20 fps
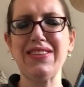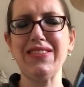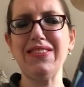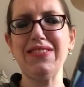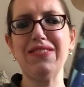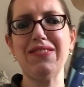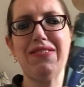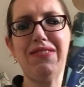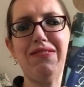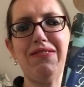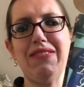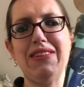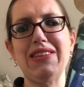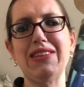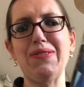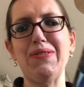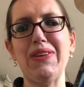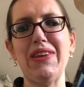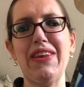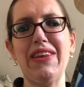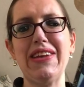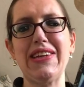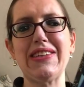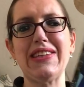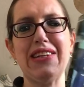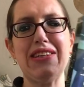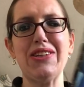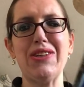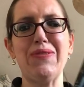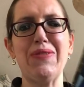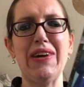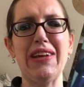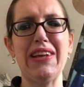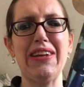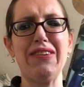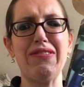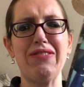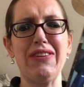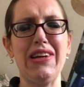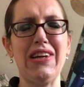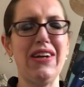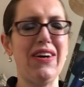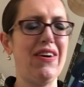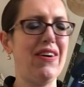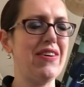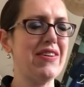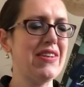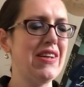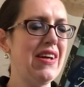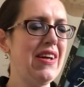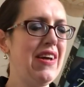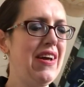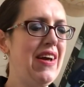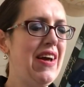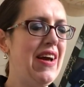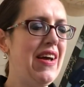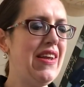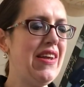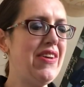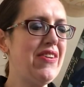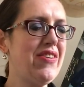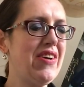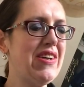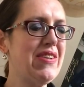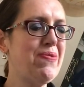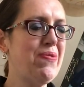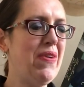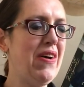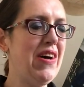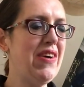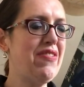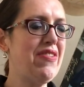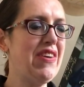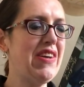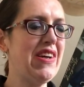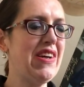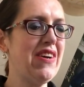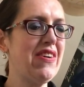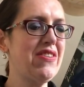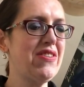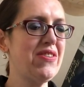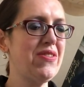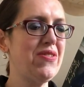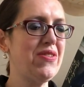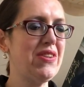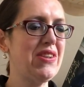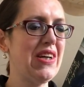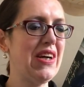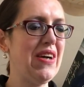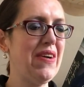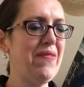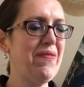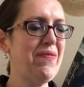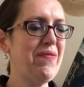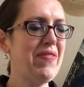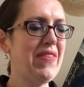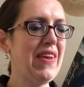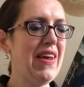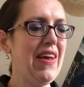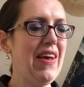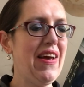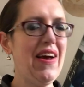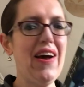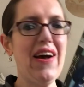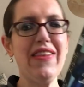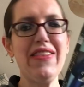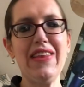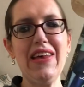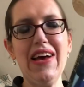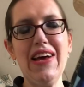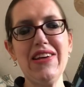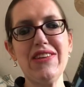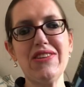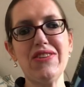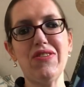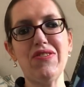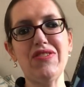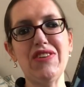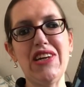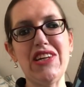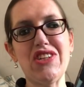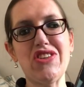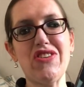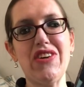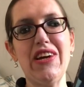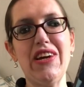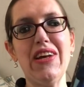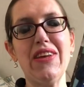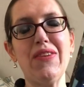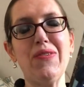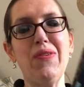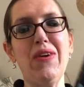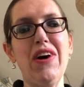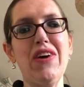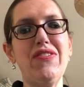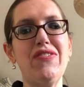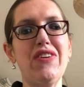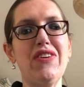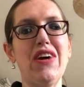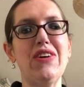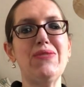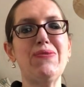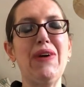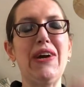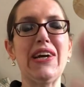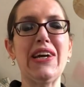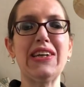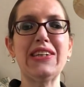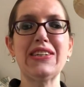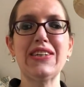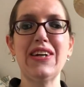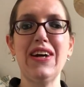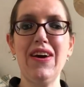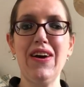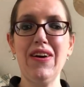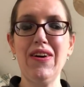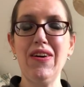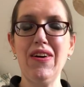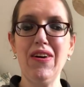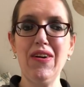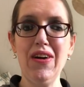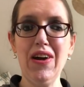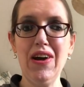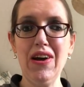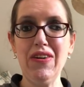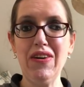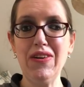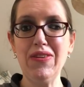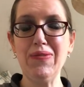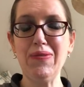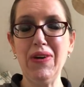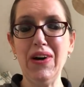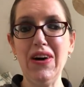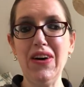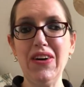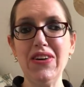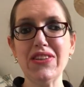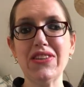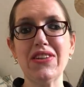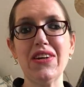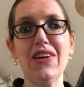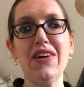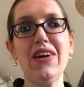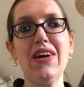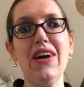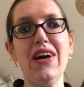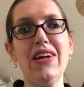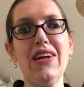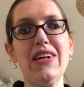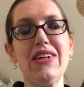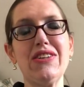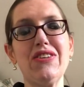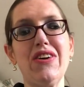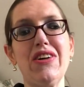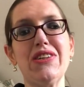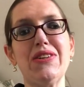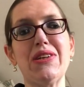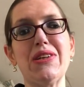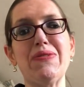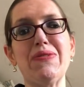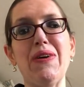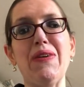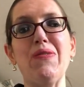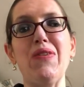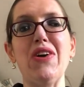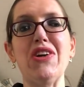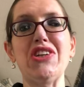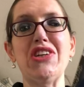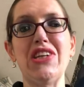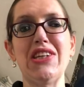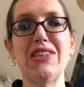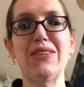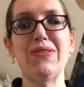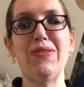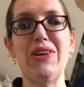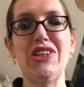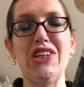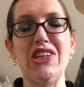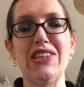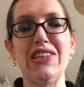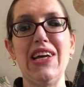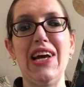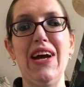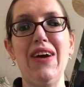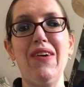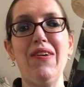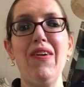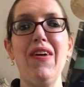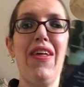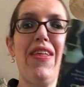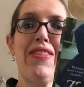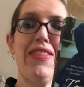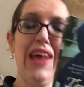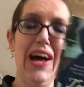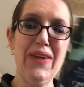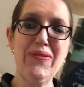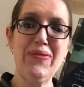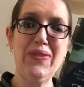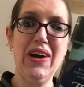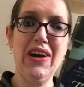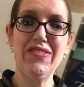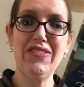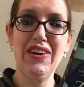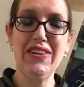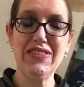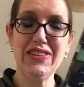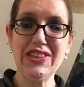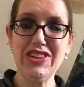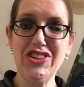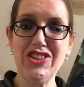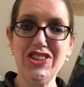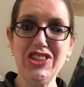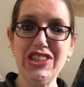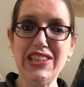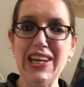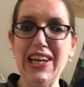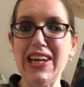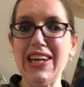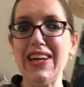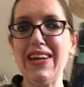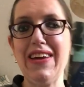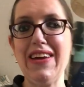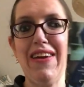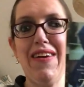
and some of the things they do back then are really hard. And then you've got his wife and a young daughter and their sort of history. And the wife goes back into her own past and it tries to explain why she is the way she is now. That bit I found interesting.